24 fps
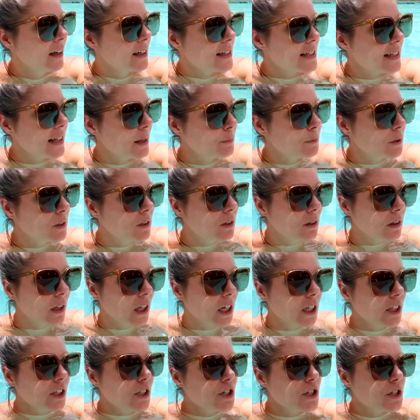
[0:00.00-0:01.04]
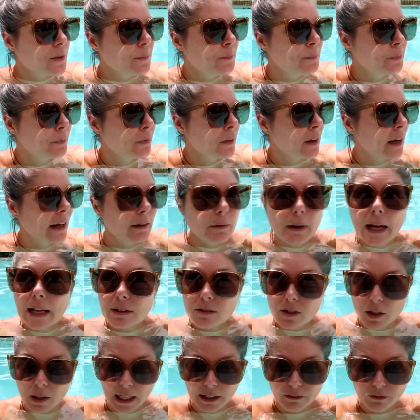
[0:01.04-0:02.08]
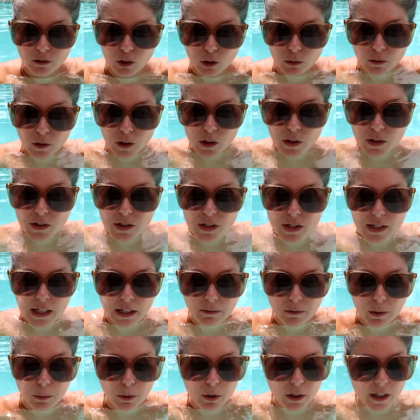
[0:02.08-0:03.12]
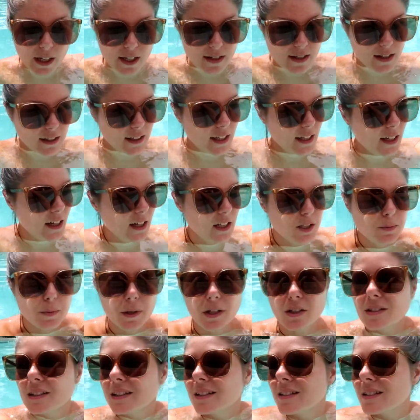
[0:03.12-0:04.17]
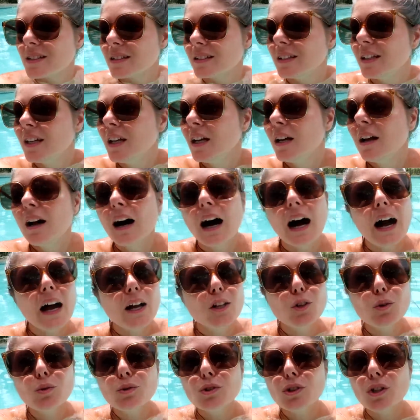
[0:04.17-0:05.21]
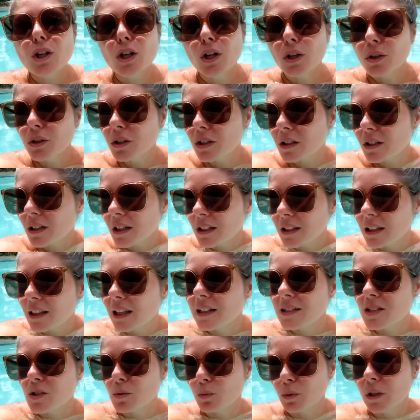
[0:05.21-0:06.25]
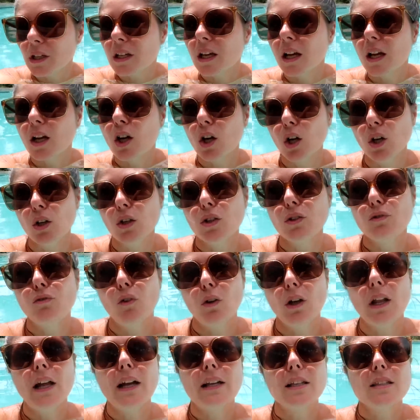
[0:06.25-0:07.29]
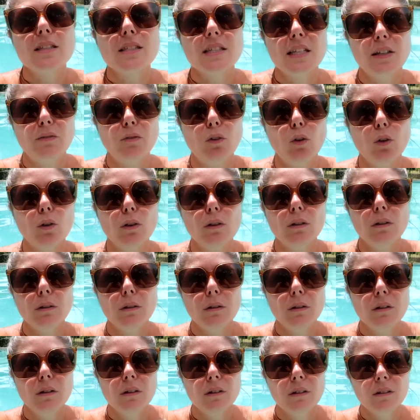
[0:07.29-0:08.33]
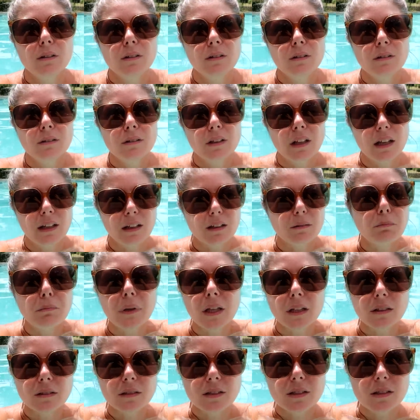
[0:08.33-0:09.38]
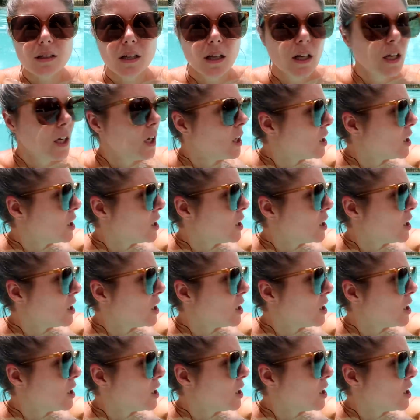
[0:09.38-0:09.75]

Slept until lunch. We had some leftovers, even more quesadillas, because listen, I don't cook unless we can cook for like several like meals.